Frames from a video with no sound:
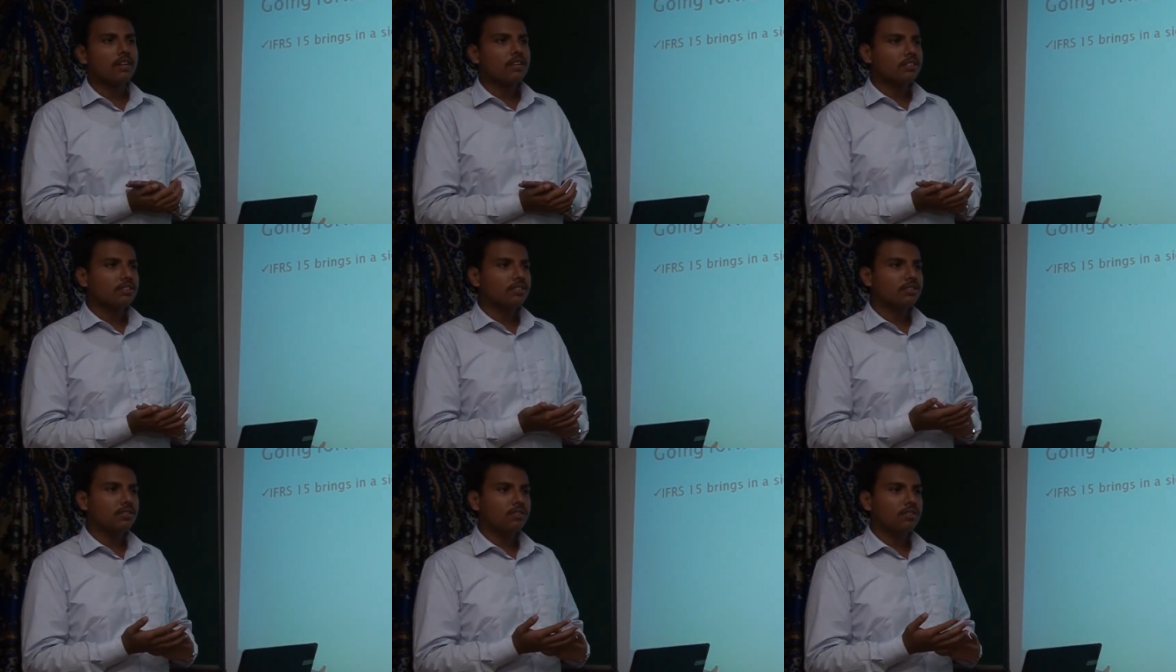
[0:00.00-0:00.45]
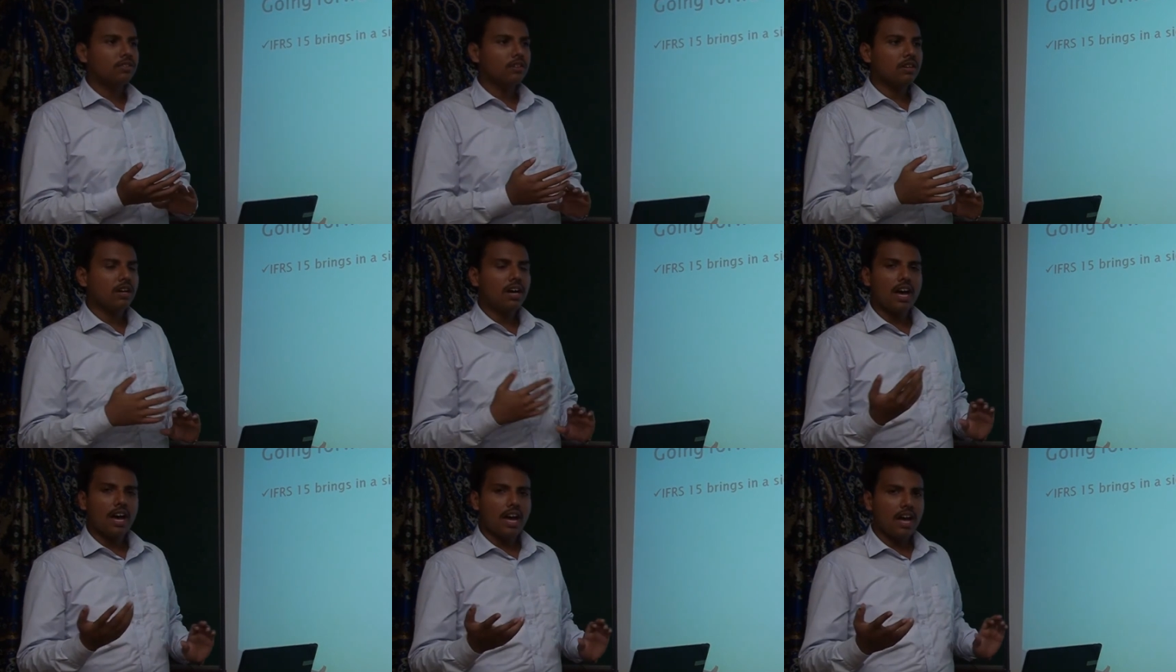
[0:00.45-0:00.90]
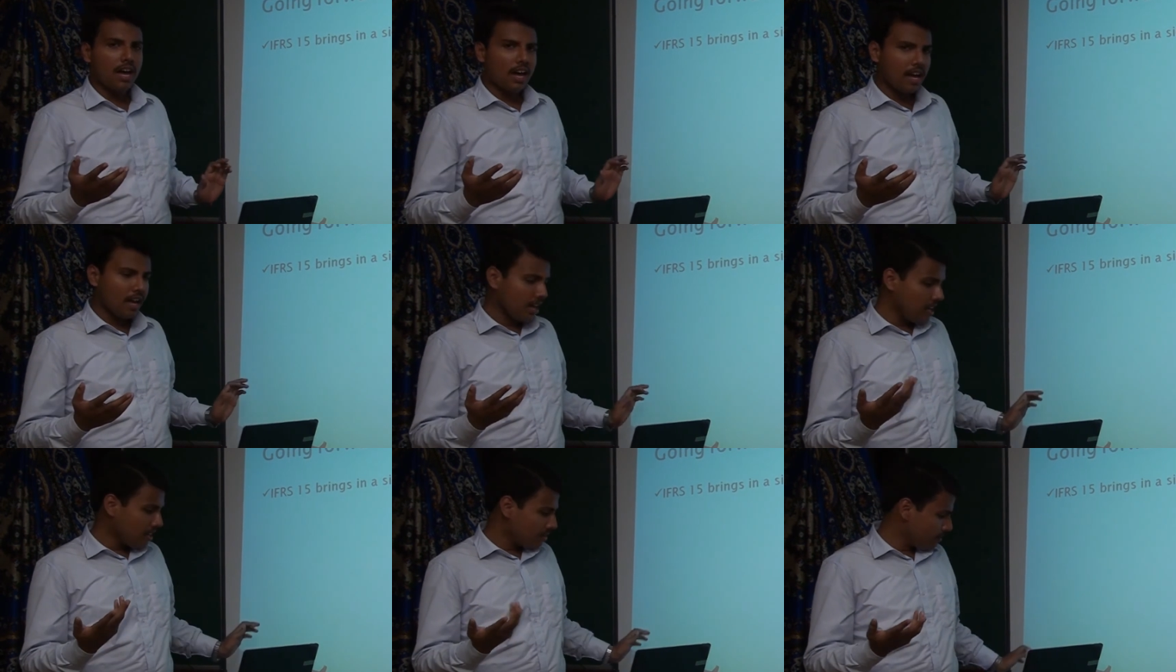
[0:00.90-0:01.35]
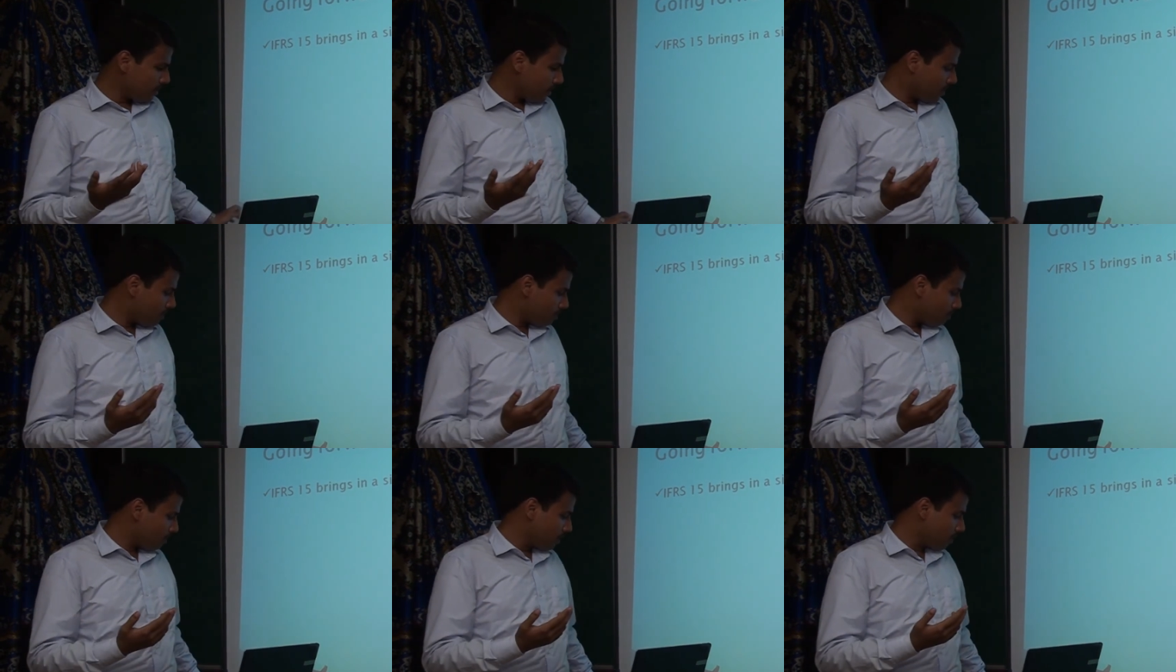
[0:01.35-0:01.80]
So it may
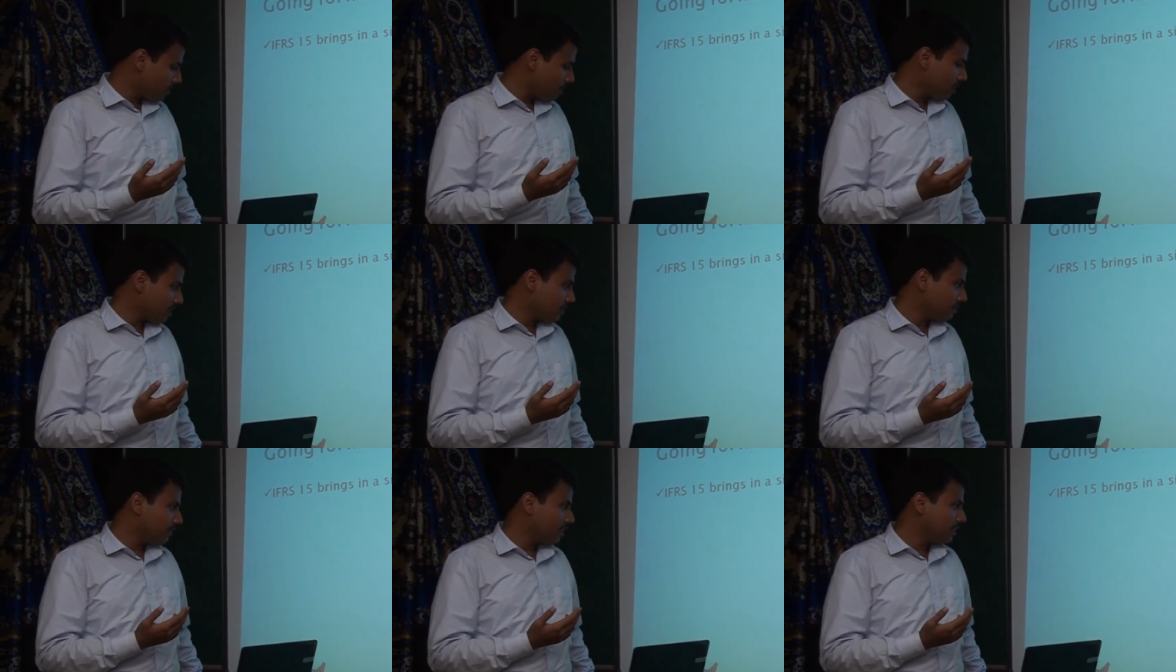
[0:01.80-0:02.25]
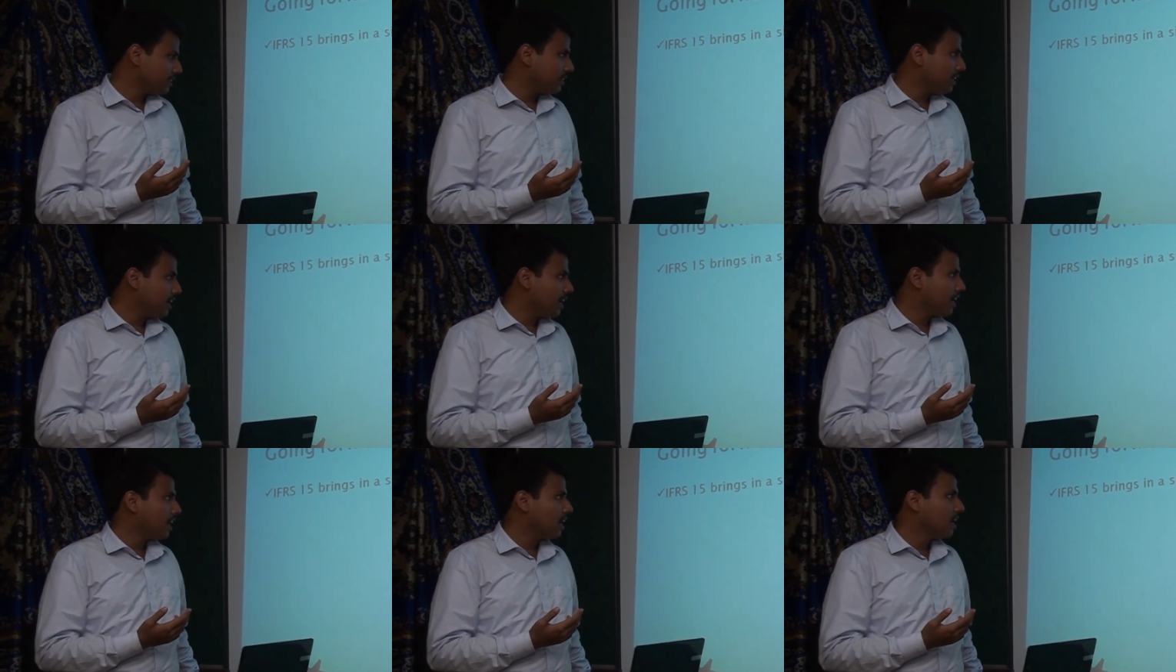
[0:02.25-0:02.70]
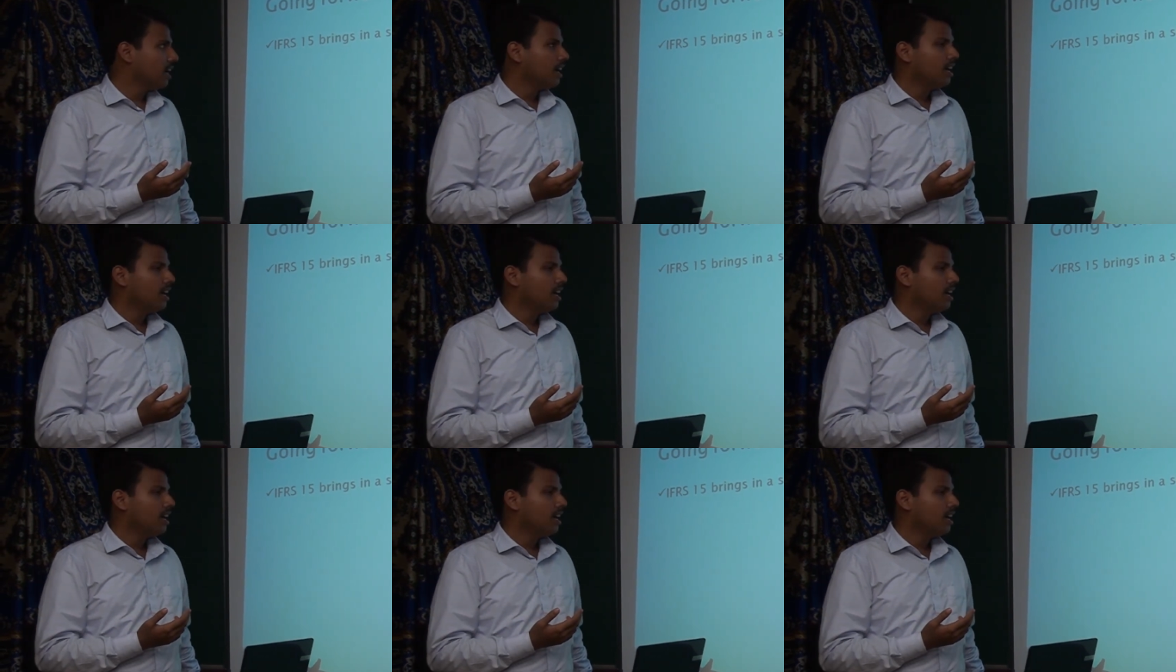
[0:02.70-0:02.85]
not be wrong if I say